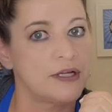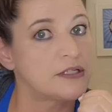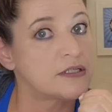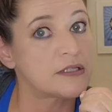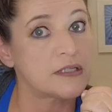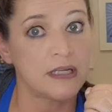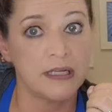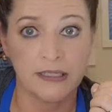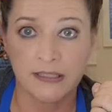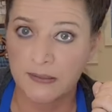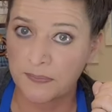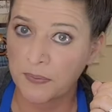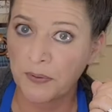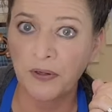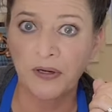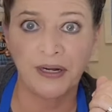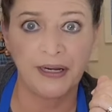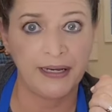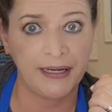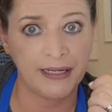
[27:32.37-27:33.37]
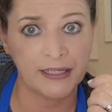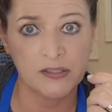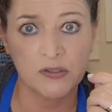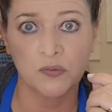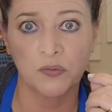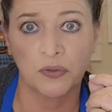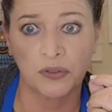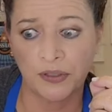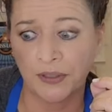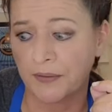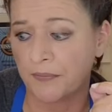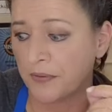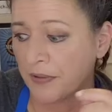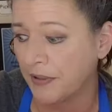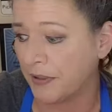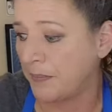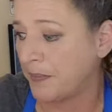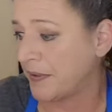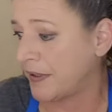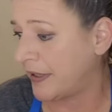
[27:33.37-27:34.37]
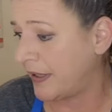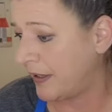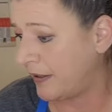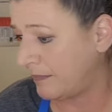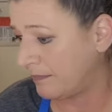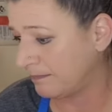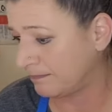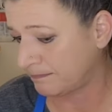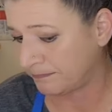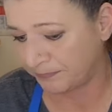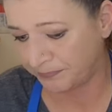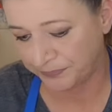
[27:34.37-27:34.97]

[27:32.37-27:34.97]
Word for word: It's it's pretty. It's really really pretty.